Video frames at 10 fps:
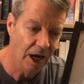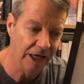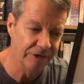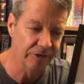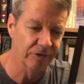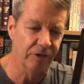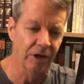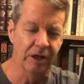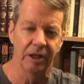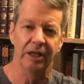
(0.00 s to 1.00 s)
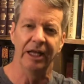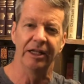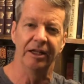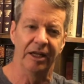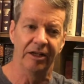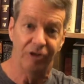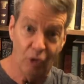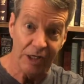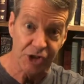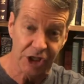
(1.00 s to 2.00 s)
I just uh, and and and
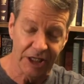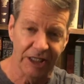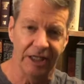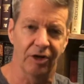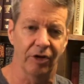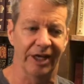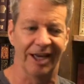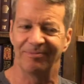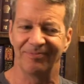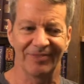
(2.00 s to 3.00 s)
questioning and all that.